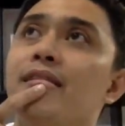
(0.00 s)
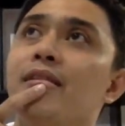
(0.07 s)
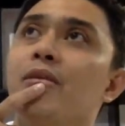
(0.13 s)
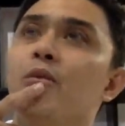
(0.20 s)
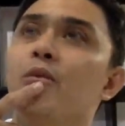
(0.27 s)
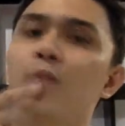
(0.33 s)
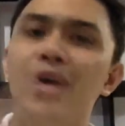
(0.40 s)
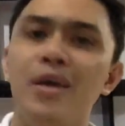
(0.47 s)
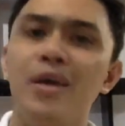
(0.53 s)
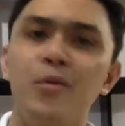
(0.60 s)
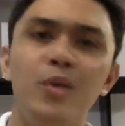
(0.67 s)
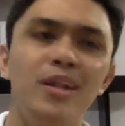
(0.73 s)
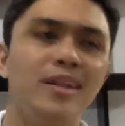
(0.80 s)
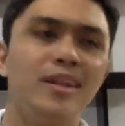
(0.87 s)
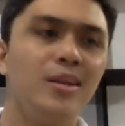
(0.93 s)

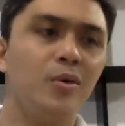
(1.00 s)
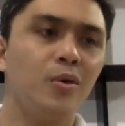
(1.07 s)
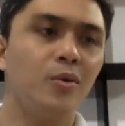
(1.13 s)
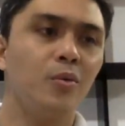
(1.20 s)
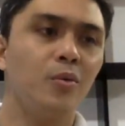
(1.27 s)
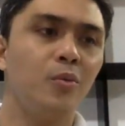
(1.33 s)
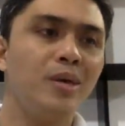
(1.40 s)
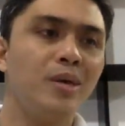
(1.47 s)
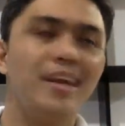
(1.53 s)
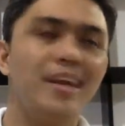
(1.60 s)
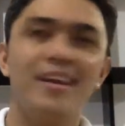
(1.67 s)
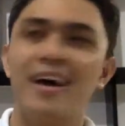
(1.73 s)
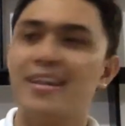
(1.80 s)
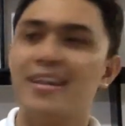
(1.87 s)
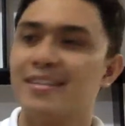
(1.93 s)
we
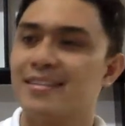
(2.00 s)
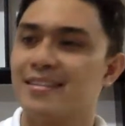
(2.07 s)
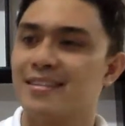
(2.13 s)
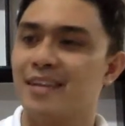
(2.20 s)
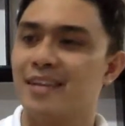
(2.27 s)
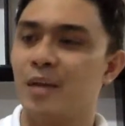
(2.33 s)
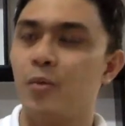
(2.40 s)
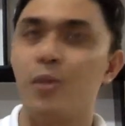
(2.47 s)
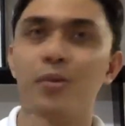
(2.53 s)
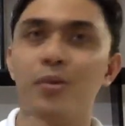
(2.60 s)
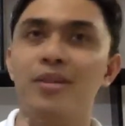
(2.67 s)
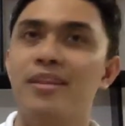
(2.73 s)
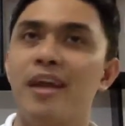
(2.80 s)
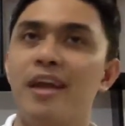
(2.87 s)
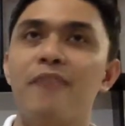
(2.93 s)
cannot and we
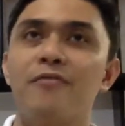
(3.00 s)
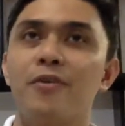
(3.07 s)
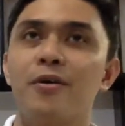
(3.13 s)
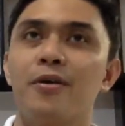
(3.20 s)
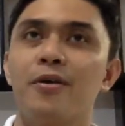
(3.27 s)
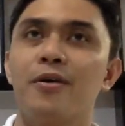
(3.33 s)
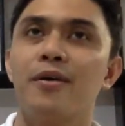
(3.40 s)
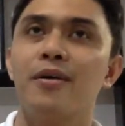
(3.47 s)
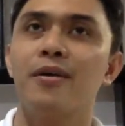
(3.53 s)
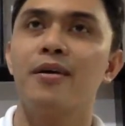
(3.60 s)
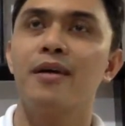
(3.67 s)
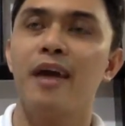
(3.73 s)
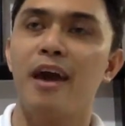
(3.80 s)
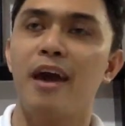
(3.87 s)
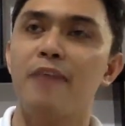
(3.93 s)
will never,
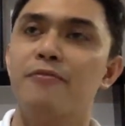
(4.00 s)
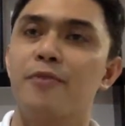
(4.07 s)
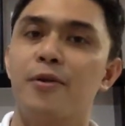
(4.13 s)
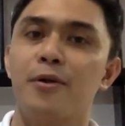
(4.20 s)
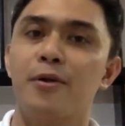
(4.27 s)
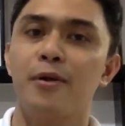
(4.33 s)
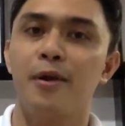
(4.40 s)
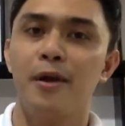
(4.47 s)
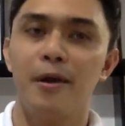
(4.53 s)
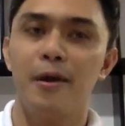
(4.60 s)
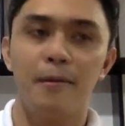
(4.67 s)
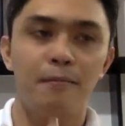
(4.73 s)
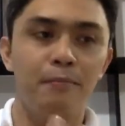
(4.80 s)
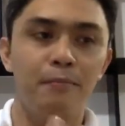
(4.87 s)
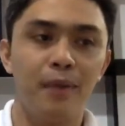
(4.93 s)
ever
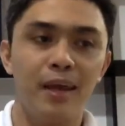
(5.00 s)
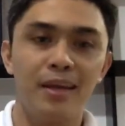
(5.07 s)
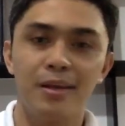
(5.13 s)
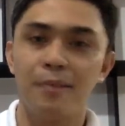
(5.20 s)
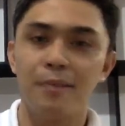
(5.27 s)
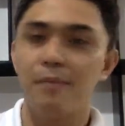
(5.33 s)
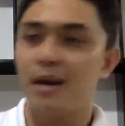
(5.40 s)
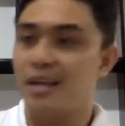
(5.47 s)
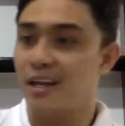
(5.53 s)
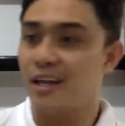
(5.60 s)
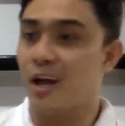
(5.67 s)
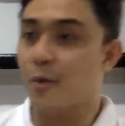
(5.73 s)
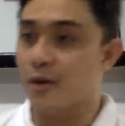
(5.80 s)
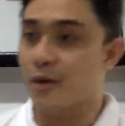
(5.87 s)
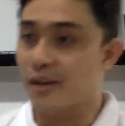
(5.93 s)
bring the money in
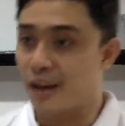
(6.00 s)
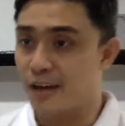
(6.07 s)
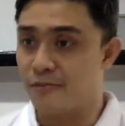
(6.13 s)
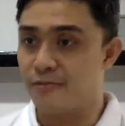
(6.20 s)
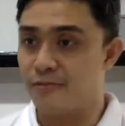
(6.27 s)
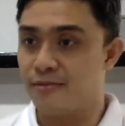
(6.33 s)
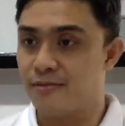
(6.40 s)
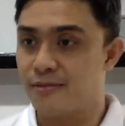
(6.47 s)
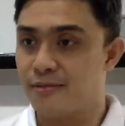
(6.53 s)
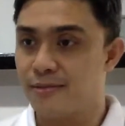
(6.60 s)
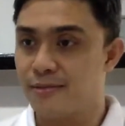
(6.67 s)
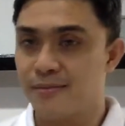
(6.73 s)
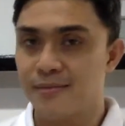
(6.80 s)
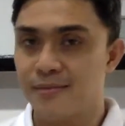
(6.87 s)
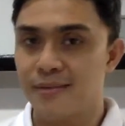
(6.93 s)
our grave,
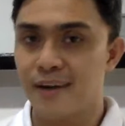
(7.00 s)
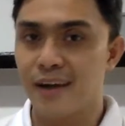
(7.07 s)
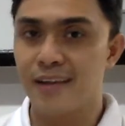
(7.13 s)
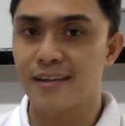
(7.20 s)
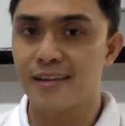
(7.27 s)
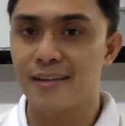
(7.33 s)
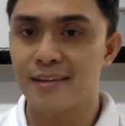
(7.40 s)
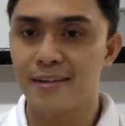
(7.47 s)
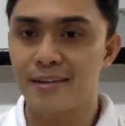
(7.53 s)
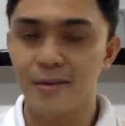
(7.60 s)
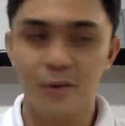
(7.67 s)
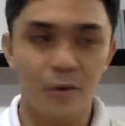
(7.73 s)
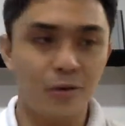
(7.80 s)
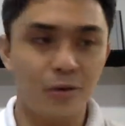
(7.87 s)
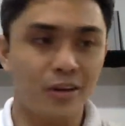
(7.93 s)
right?
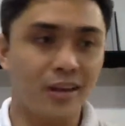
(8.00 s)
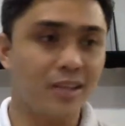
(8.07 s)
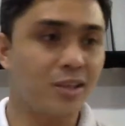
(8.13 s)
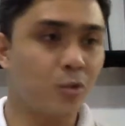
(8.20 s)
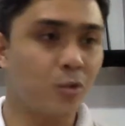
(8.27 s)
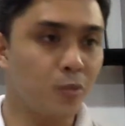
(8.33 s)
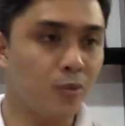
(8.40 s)
All the things of